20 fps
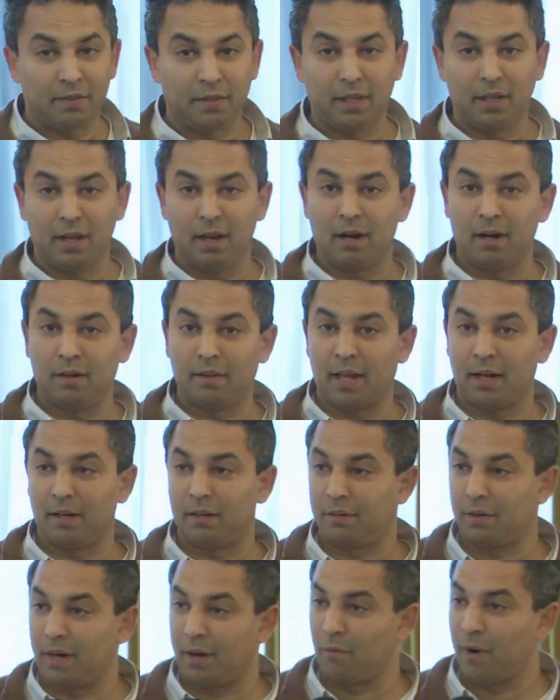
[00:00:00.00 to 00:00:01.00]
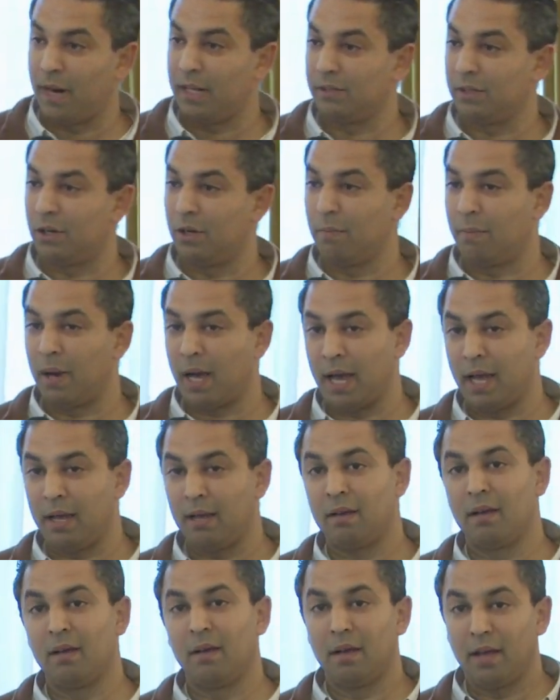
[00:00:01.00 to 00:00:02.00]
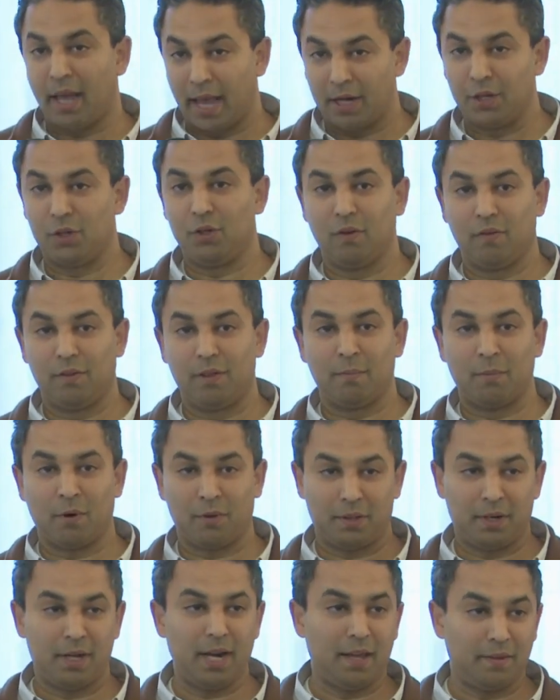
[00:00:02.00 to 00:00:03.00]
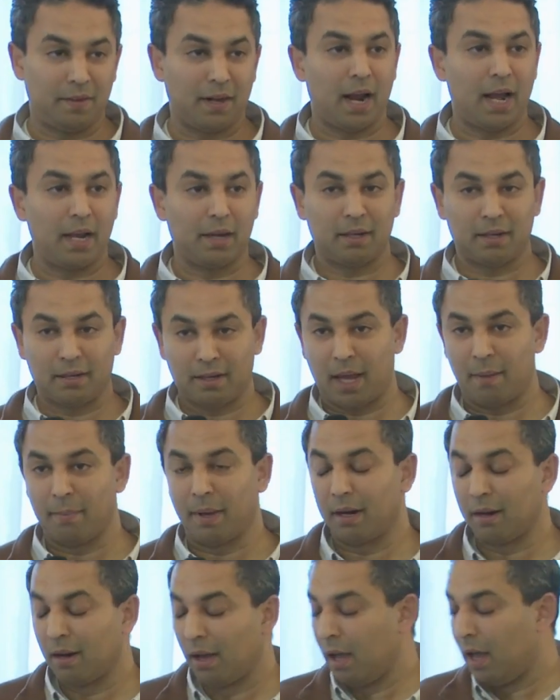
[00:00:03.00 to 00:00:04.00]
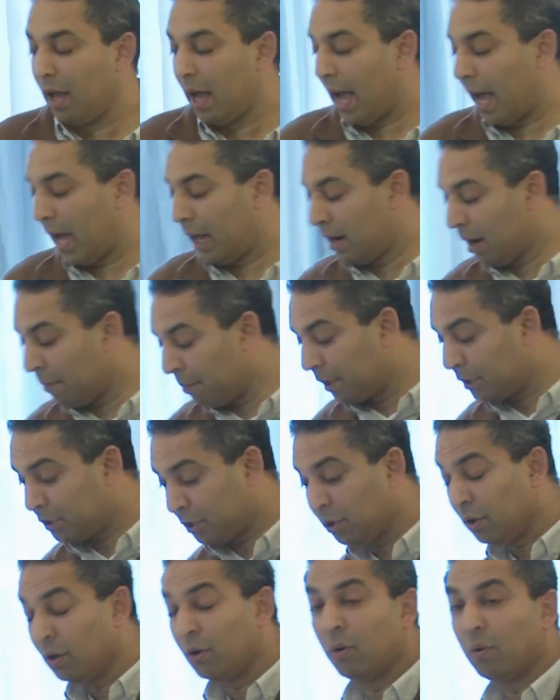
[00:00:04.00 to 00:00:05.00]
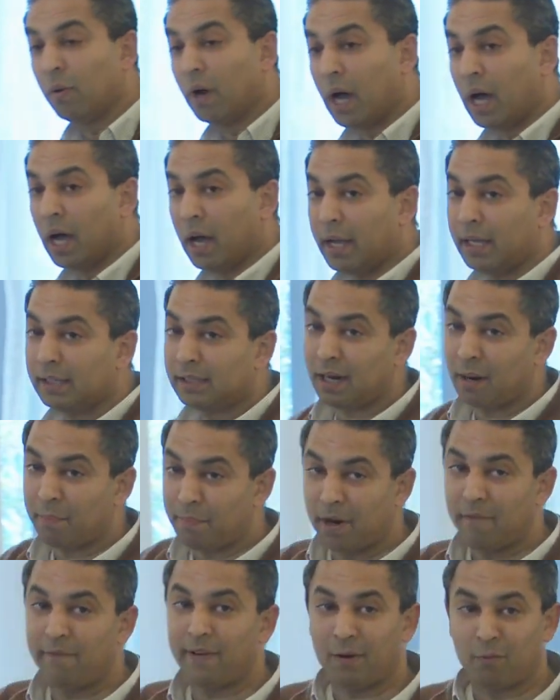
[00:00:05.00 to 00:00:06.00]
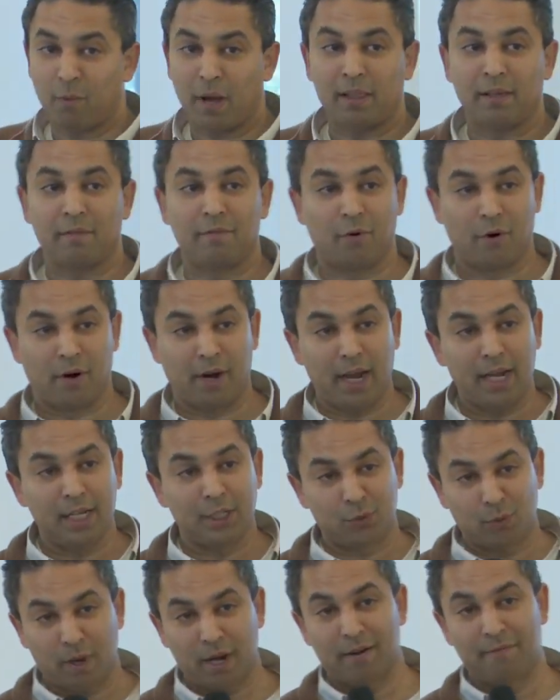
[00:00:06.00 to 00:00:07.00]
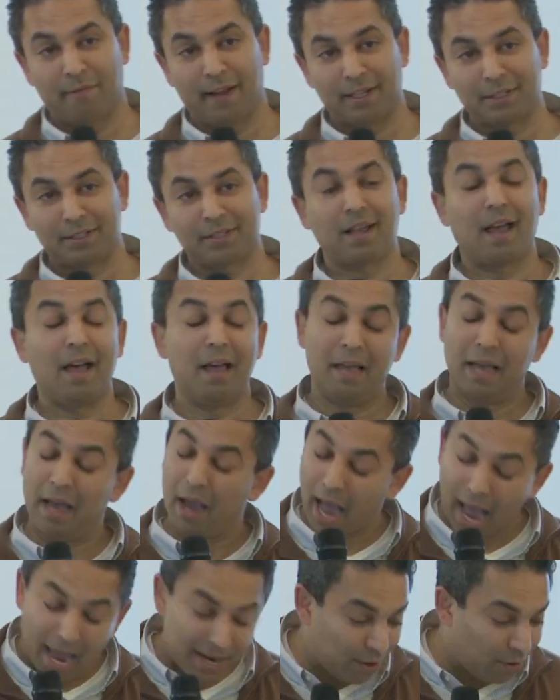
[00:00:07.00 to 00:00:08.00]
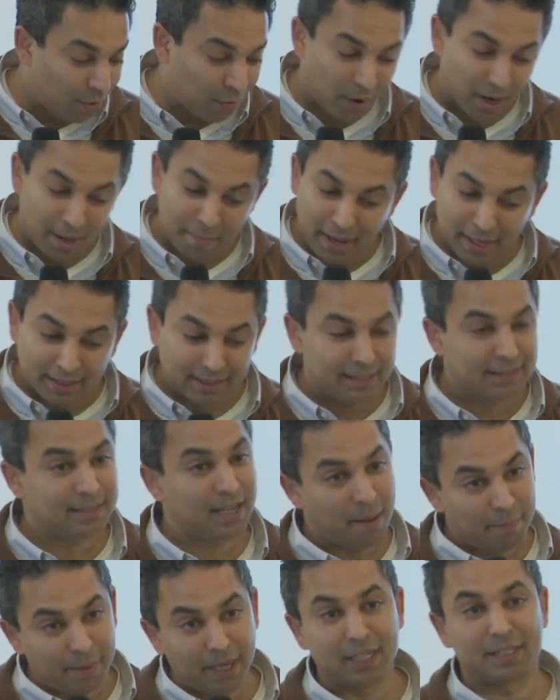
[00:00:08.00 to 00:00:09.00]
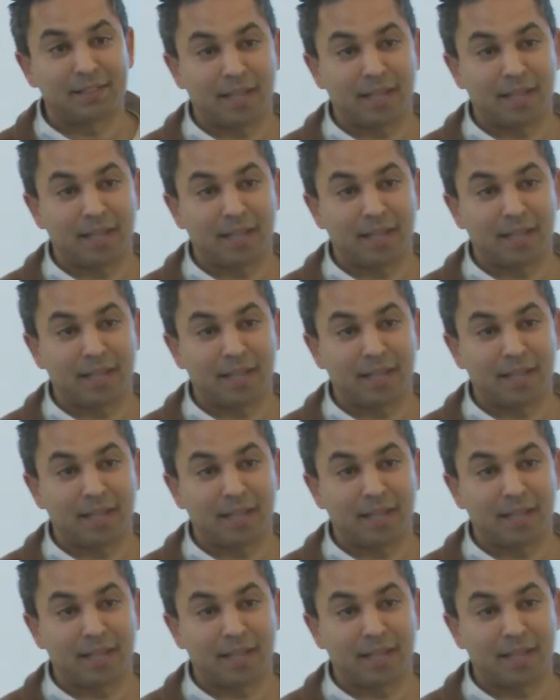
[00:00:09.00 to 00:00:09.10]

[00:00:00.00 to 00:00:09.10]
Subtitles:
in the year that it rains in Dubai, and 2 of them are the day that I came in. Number two, is it a perfect weather for a sweater vest? I don't want to make this up, but